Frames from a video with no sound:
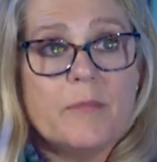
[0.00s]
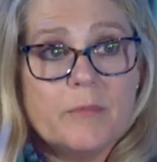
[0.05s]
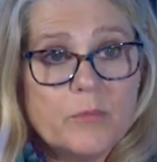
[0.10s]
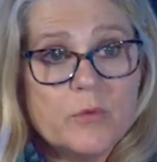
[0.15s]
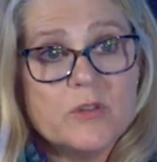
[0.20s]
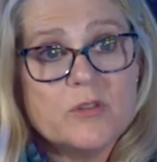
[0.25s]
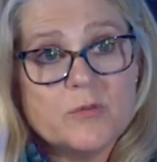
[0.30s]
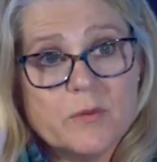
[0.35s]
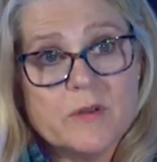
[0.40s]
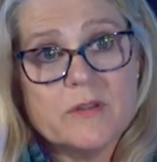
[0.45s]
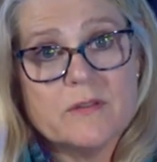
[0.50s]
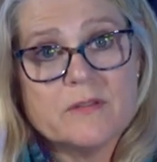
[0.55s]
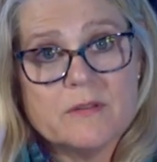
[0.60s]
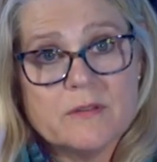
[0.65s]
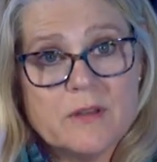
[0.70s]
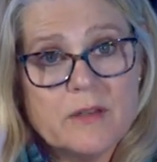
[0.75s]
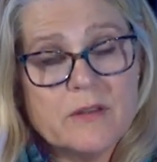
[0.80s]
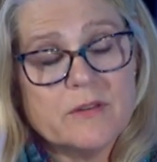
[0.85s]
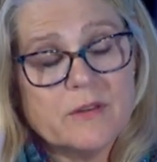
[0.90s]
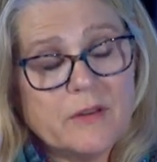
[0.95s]
which was,
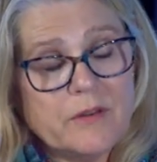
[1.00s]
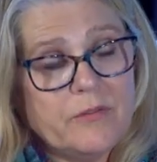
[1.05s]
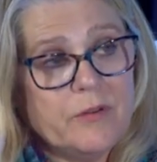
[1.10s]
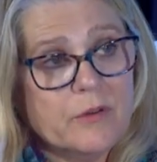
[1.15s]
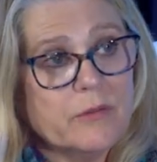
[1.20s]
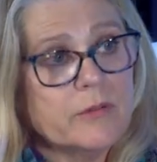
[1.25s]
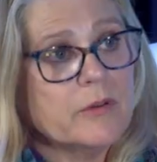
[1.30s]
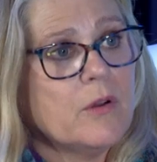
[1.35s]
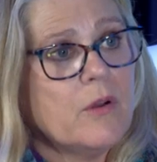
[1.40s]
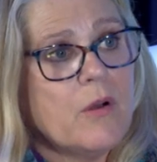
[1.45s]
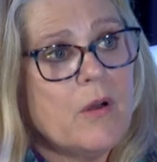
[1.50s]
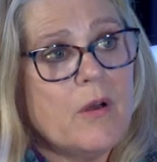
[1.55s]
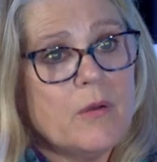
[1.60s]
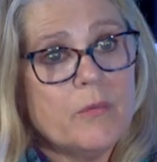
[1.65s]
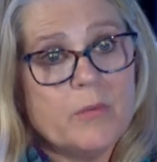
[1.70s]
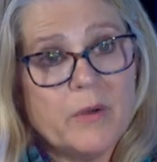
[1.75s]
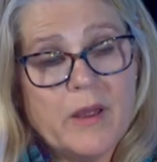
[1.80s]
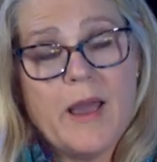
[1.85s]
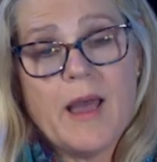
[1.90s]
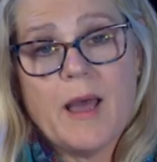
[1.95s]
if you'll
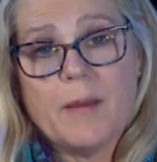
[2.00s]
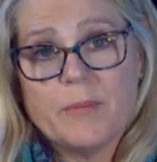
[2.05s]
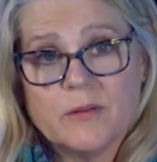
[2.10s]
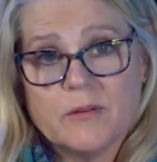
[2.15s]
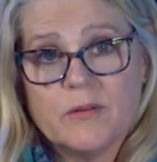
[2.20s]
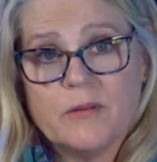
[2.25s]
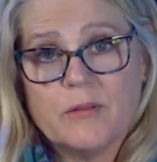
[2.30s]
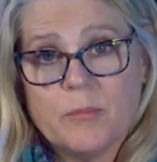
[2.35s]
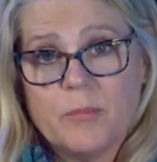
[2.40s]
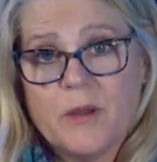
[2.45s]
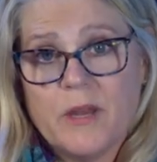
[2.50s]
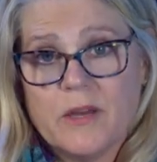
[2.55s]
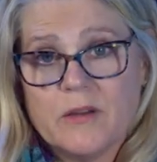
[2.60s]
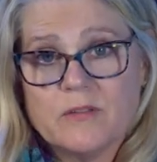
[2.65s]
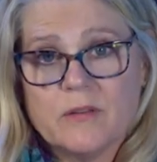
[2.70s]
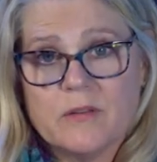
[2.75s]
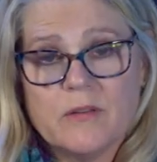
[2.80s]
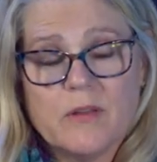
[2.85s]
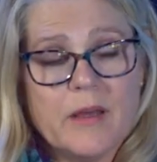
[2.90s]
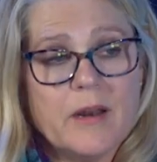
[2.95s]
recall, what happened to the
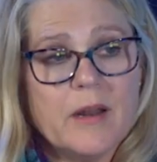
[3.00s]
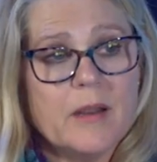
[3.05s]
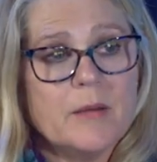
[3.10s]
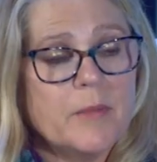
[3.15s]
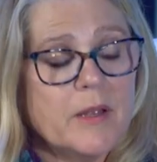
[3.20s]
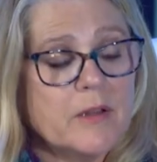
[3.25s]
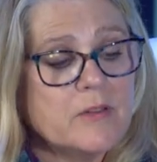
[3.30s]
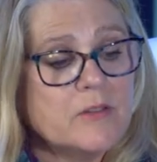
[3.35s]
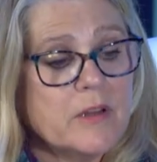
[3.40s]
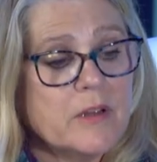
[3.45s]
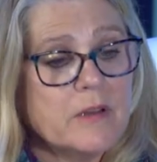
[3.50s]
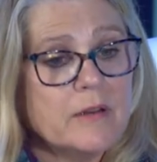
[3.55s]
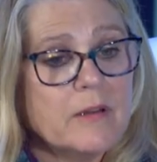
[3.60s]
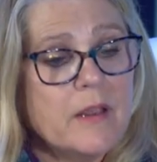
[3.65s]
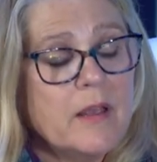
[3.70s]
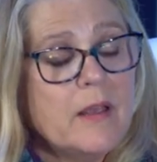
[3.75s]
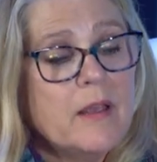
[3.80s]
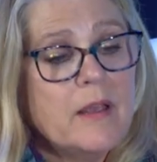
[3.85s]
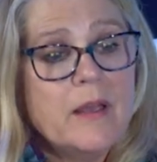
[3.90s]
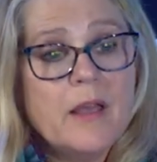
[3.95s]
patient that I mentioned.
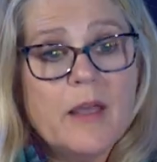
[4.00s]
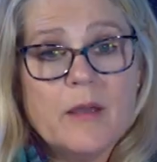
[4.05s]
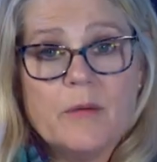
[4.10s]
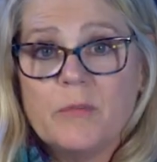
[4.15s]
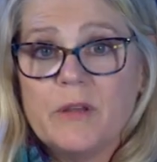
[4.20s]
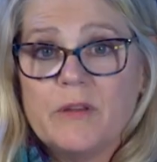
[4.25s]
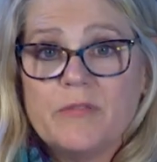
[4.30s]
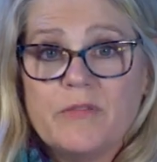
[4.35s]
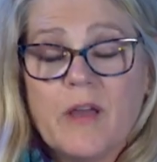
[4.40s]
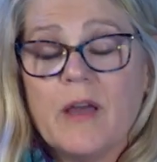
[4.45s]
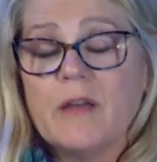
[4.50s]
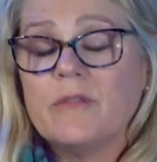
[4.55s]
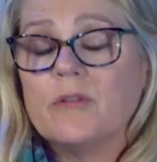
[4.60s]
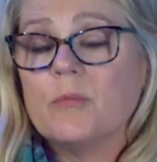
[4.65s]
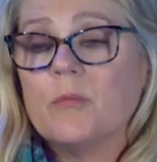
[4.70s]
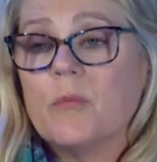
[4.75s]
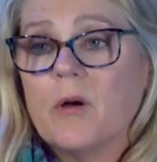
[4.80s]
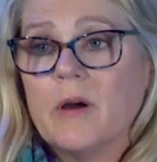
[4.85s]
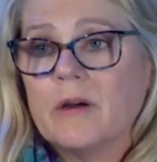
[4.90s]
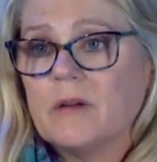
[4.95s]
And we found
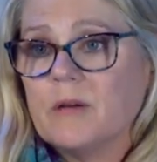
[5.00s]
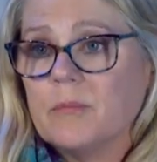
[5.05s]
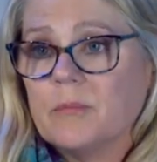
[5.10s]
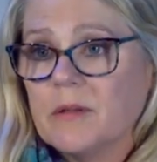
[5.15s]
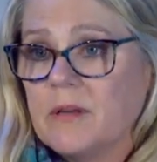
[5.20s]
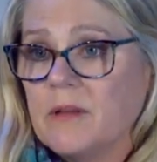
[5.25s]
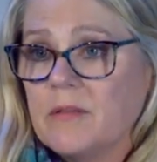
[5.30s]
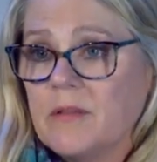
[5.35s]
remarkably